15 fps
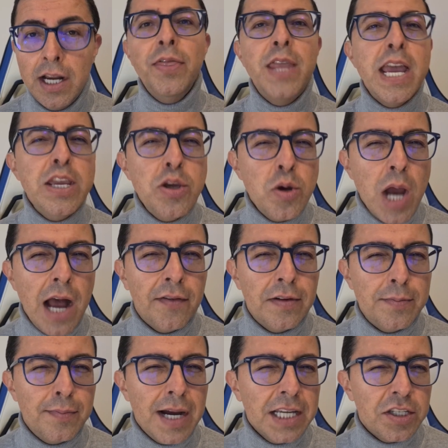then you have a
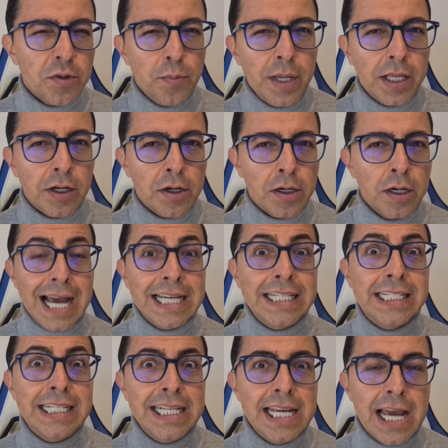much better
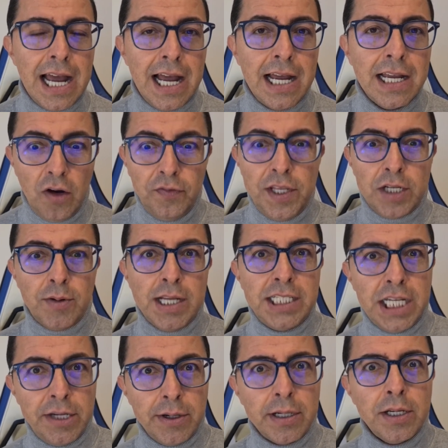idea of the
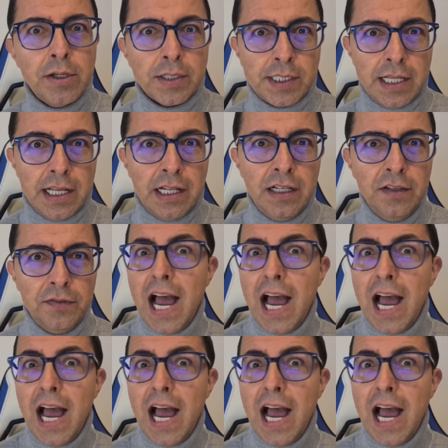criteria yourself.